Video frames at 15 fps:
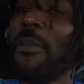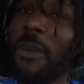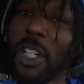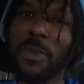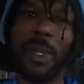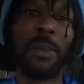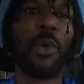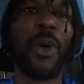a
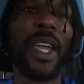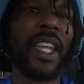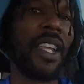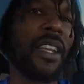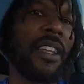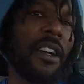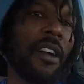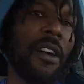bunch of people
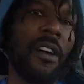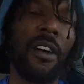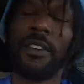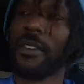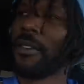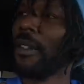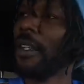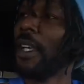waiting in their
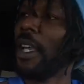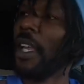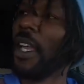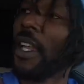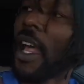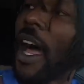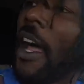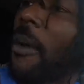cars,
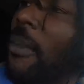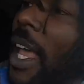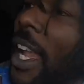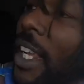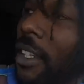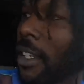and I am like